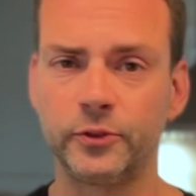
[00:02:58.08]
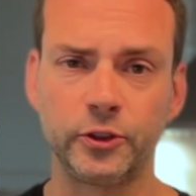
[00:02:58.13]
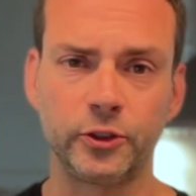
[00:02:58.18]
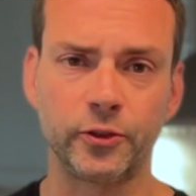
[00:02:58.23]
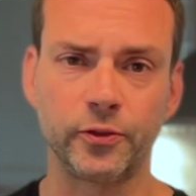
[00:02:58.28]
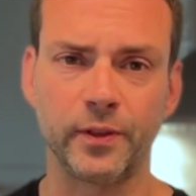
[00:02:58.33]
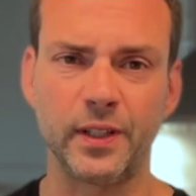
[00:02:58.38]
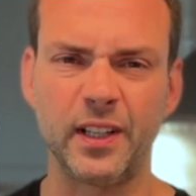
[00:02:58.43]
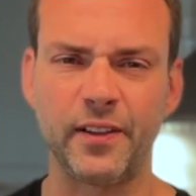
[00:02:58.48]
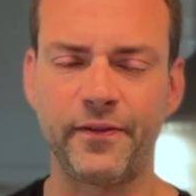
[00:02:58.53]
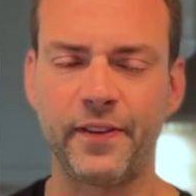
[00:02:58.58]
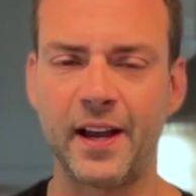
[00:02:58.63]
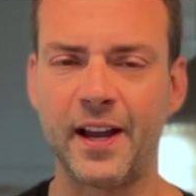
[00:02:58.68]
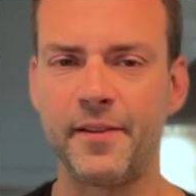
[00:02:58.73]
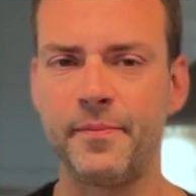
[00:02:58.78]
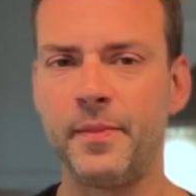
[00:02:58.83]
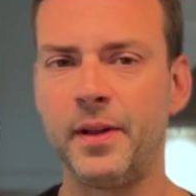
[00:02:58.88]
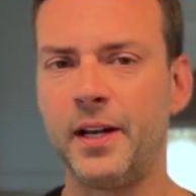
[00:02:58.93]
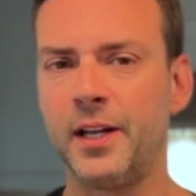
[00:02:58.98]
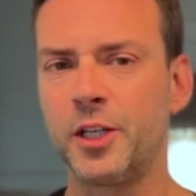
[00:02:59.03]
3 to
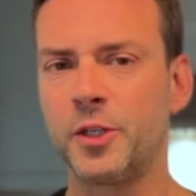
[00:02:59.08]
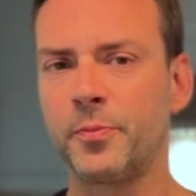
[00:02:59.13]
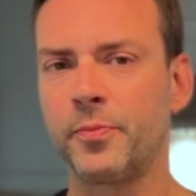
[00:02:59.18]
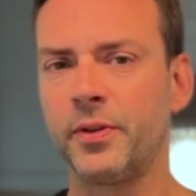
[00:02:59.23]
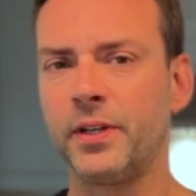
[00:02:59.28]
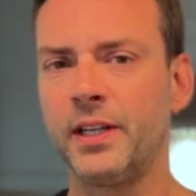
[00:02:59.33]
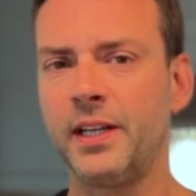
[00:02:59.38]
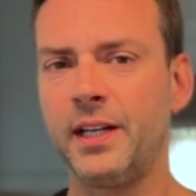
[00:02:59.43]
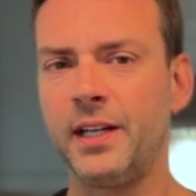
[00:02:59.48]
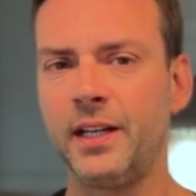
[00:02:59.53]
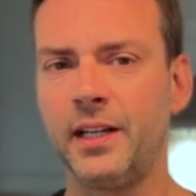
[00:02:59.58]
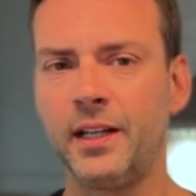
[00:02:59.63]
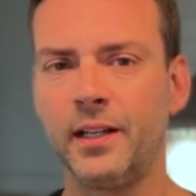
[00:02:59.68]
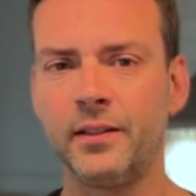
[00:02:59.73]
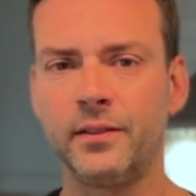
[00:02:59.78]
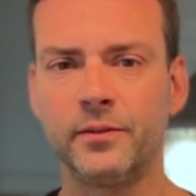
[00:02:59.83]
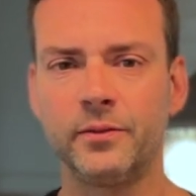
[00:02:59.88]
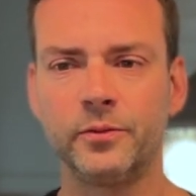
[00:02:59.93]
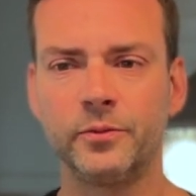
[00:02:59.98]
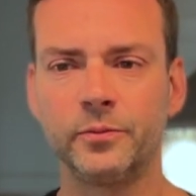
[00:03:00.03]
5 minutes
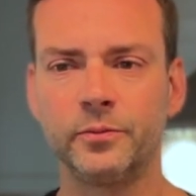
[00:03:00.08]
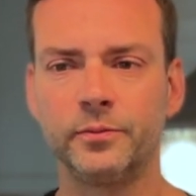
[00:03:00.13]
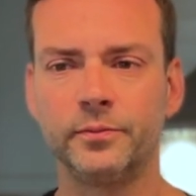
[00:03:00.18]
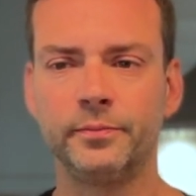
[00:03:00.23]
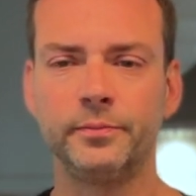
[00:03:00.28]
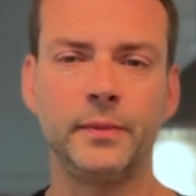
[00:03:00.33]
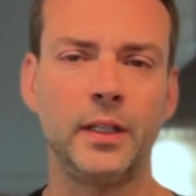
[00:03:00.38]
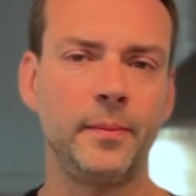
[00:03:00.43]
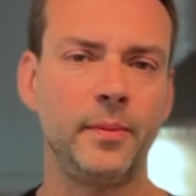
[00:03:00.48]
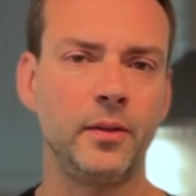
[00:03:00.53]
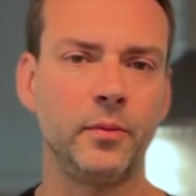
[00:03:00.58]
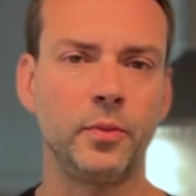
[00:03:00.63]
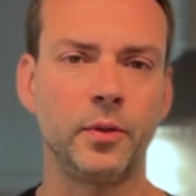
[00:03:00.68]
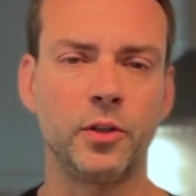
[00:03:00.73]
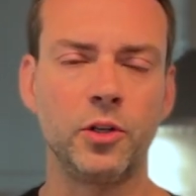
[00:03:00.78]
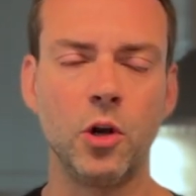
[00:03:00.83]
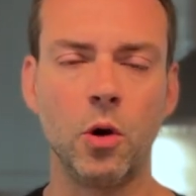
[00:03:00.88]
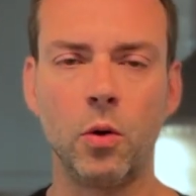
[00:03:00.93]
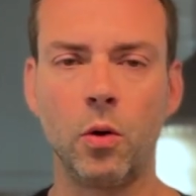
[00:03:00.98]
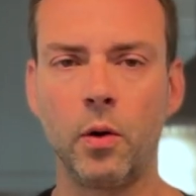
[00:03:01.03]
preheating, maybe
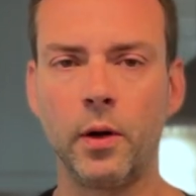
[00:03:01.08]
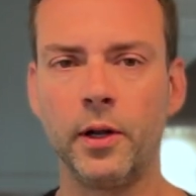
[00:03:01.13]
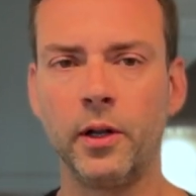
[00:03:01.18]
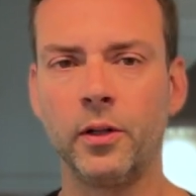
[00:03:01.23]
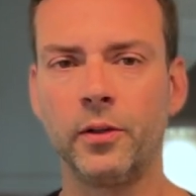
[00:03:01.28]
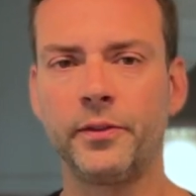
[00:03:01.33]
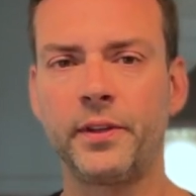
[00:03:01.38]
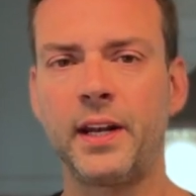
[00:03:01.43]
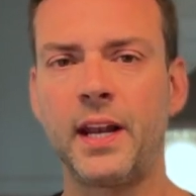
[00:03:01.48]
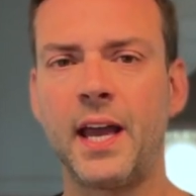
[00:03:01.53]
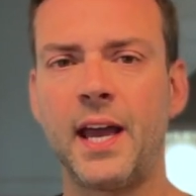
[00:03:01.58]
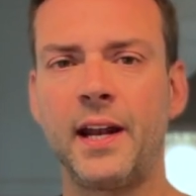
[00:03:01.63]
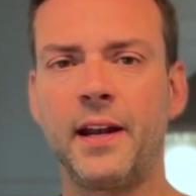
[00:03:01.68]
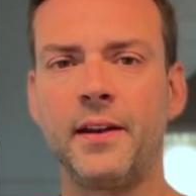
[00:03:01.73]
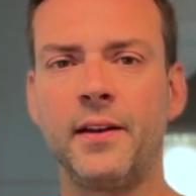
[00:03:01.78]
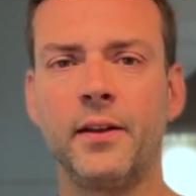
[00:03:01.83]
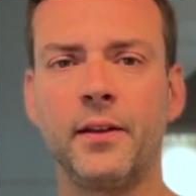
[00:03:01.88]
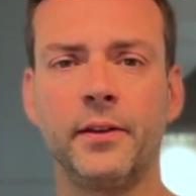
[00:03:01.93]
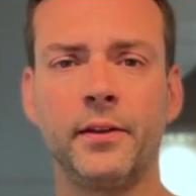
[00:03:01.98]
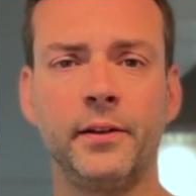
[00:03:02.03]
with no oil, then add
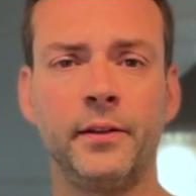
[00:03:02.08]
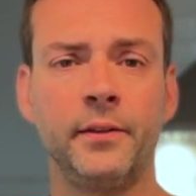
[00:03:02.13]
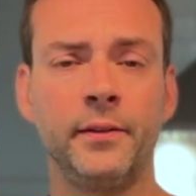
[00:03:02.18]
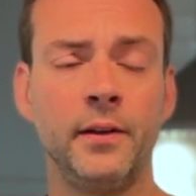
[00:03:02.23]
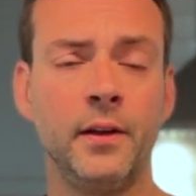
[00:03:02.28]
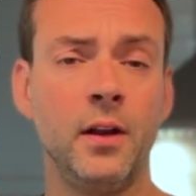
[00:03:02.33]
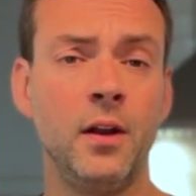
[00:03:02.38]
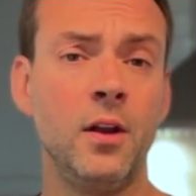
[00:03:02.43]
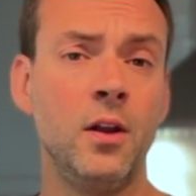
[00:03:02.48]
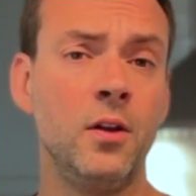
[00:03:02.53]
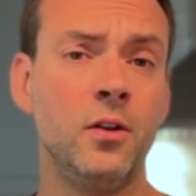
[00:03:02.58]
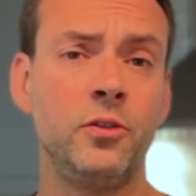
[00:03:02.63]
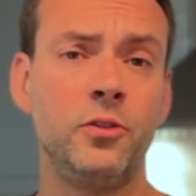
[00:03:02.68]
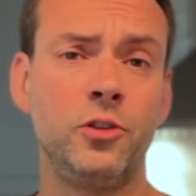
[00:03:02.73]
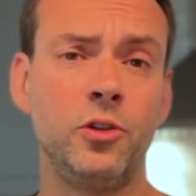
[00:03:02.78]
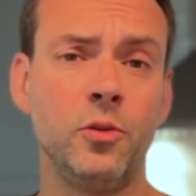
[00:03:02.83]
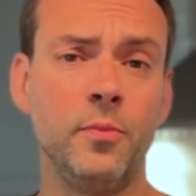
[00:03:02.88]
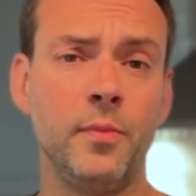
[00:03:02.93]
another 2